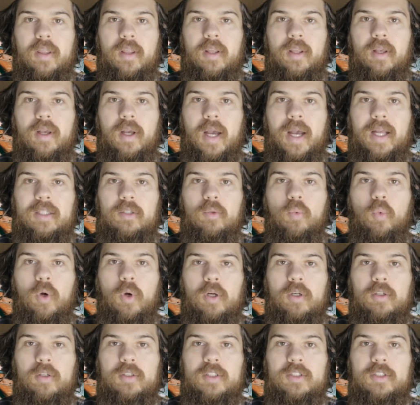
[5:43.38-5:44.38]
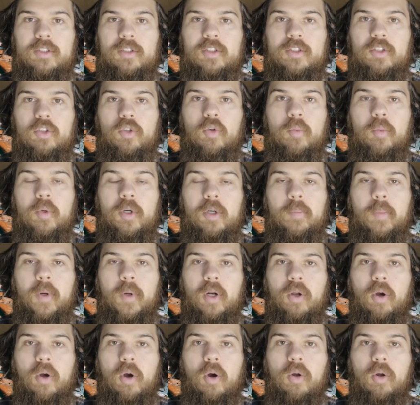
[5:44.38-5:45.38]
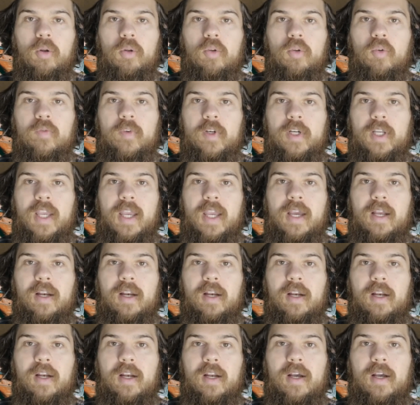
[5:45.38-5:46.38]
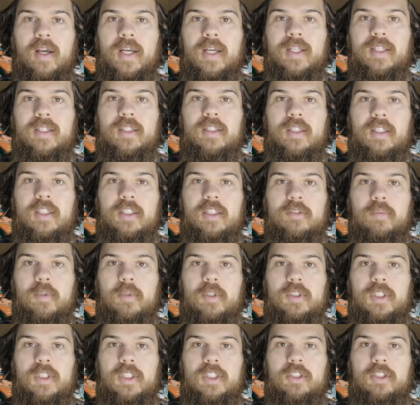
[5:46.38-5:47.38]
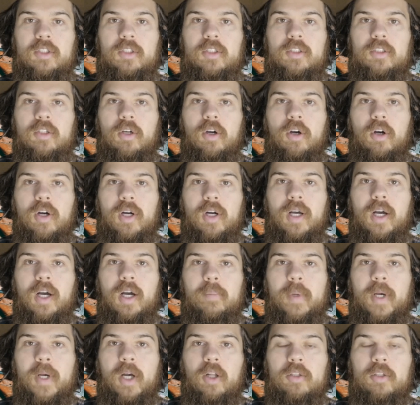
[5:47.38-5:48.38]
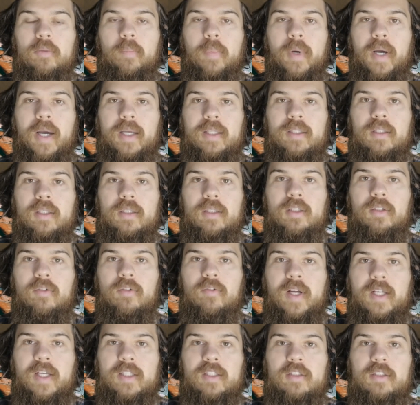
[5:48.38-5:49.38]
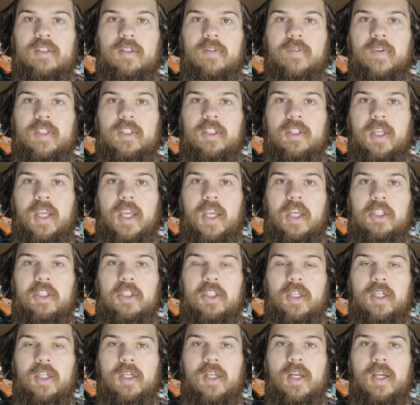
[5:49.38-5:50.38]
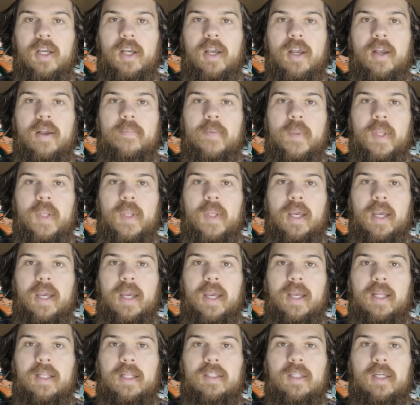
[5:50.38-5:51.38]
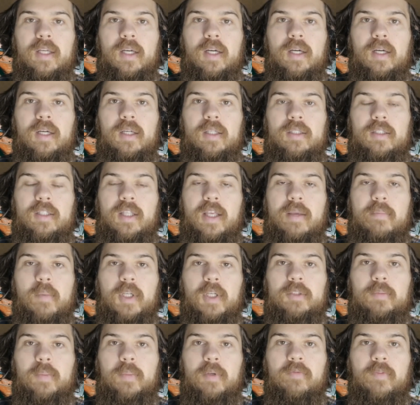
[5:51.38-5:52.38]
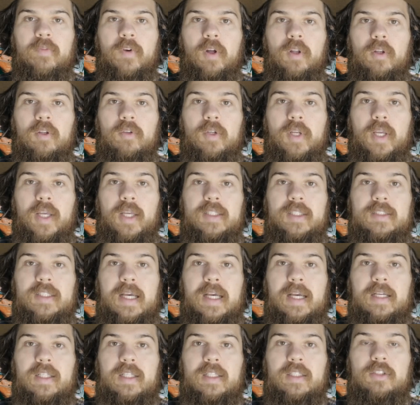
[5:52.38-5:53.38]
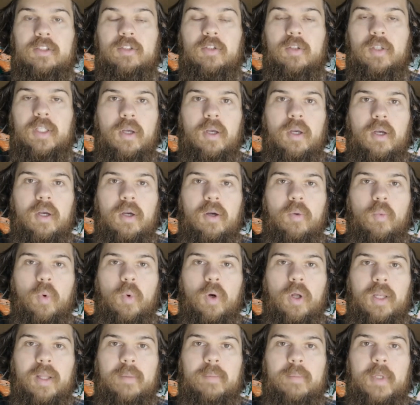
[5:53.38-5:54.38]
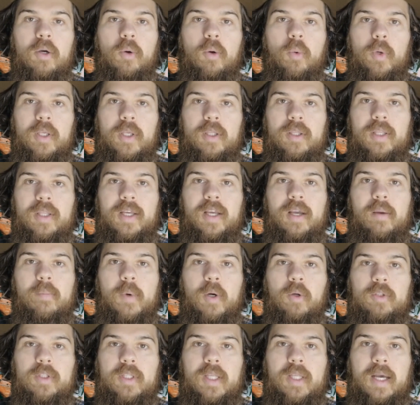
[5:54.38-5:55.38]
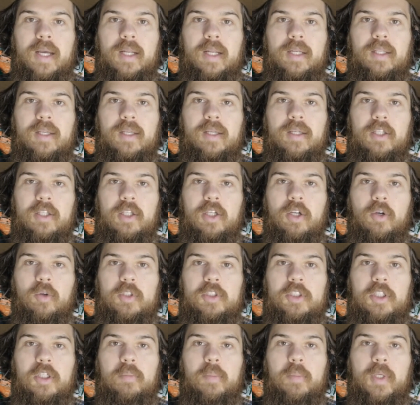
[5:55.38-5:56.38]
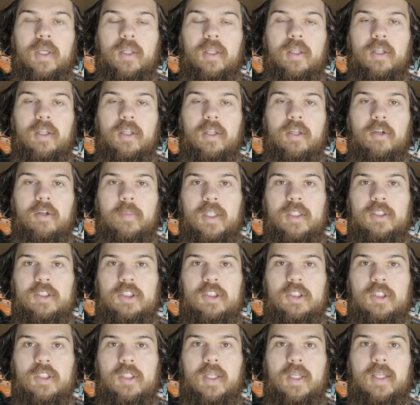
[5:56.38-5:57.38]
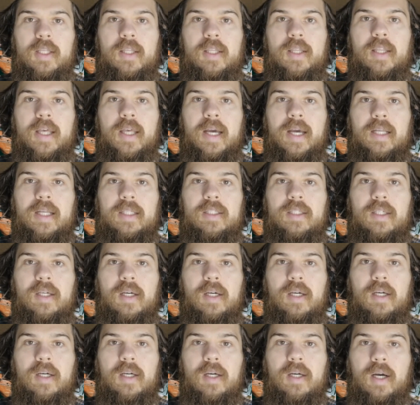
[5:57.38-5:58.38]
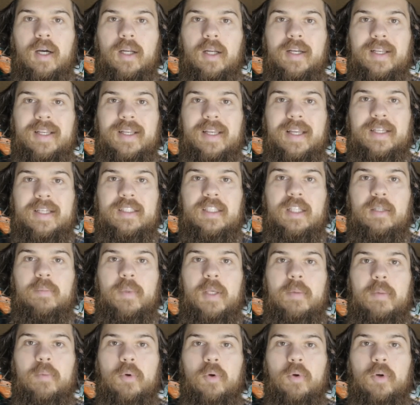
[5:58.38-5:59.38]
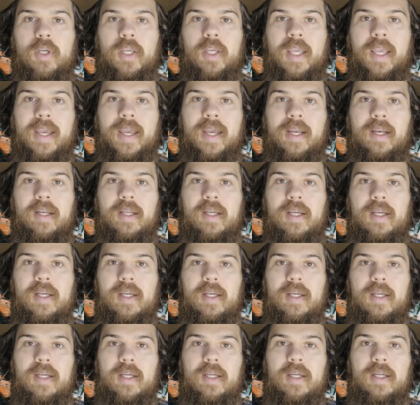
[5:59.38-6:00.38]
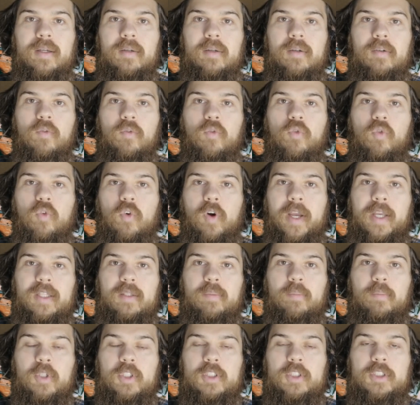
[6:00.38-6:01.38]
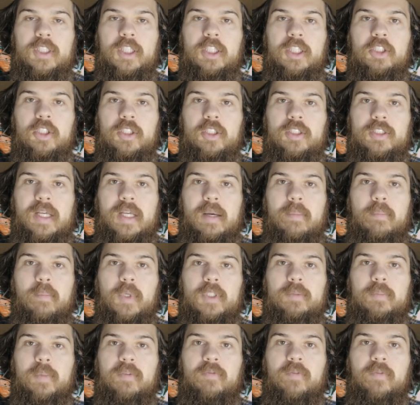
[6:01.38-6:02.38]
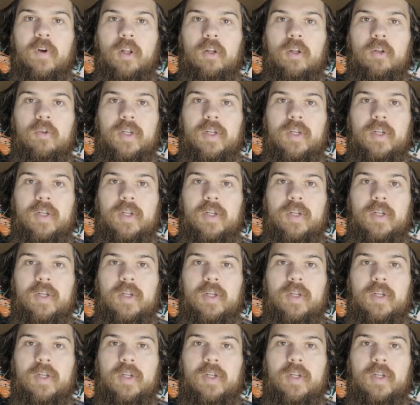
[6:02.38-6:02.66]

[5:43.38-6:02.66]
at the Waterloo District School Board, but all over Canada, these procedures are upheld by the directors of education, and they must be followed exactly. So let me know what you think about that. It should be a little bit concerning that unelected people can write procedures that must be followed